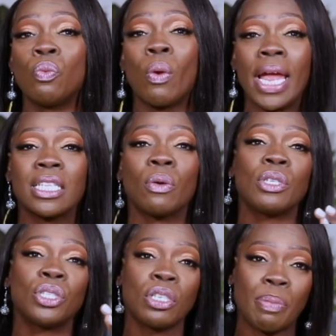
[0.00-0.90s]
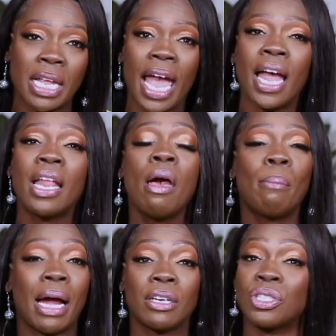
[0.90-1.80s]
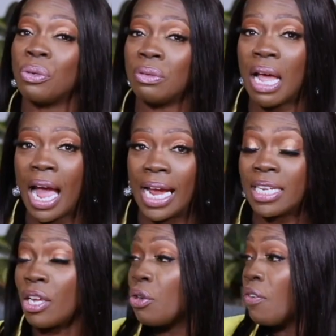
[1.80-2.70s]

weight that we should be at by a certain height. Now you're